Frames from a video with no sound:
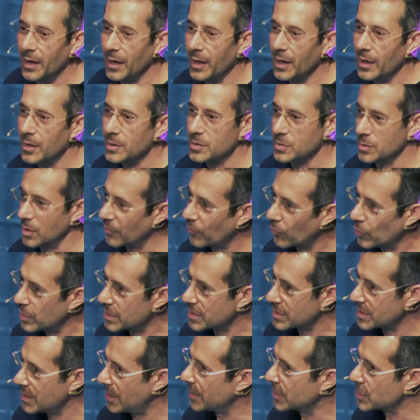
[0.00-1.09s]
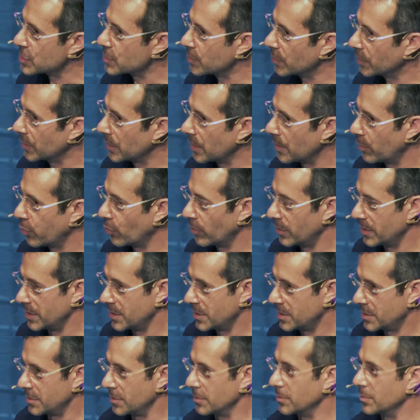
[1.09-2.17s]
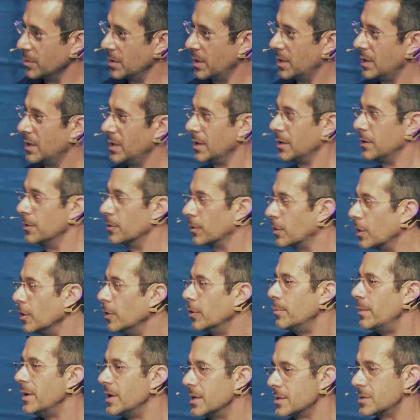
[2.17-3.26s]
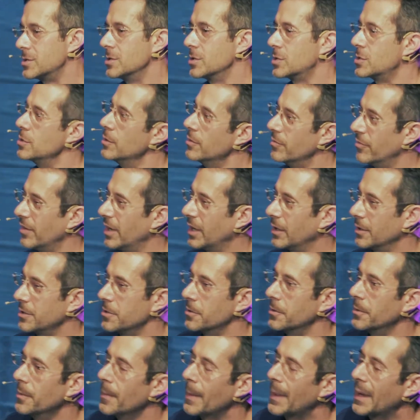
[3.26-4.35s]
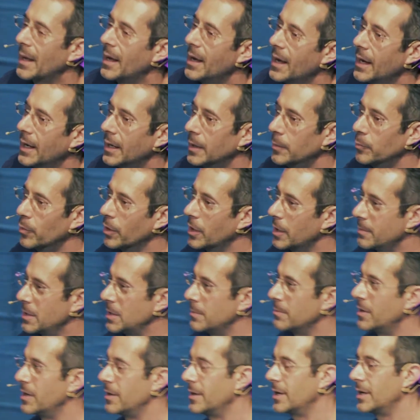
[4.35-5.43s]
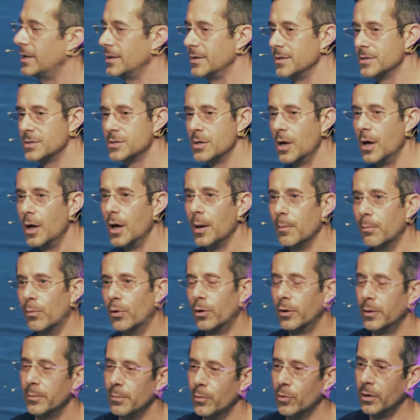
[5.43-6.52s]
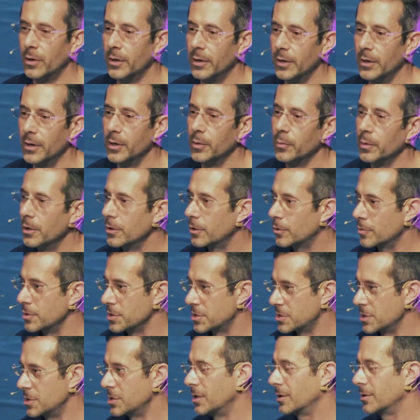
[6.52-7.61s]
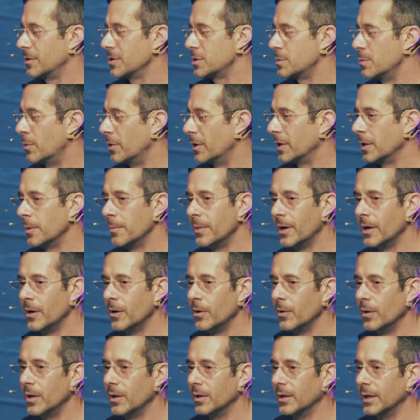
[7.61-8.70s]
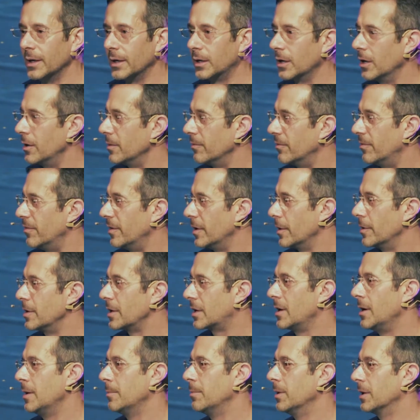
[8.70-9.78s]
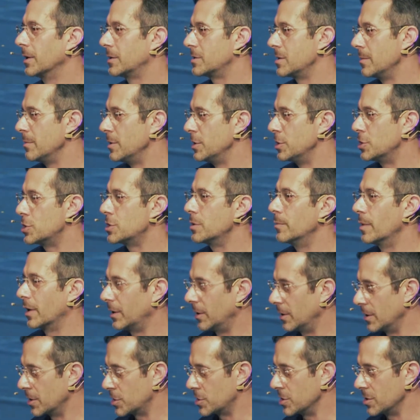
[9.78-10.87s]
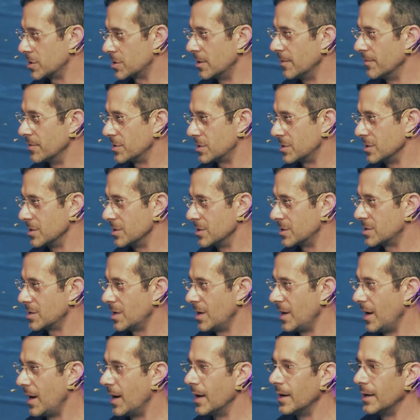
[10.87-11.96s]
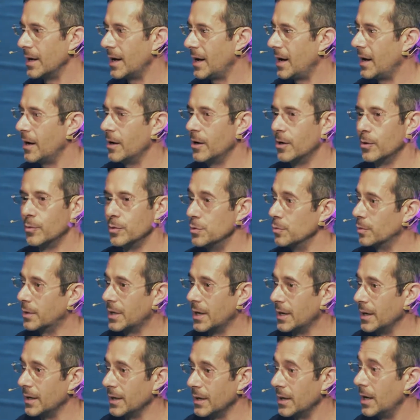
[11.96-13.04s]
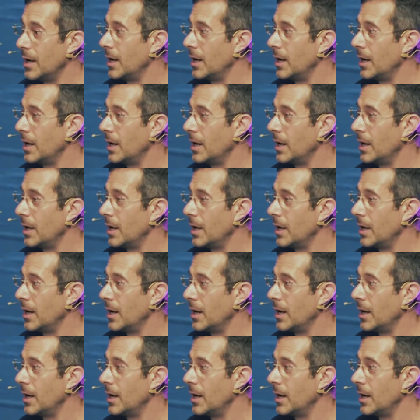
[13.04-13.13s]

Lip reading: Software design is really important too. Your code base is your value. And what I mean by that is more and more, we heard Christian talk this morning about like very complex image recognition services and how you can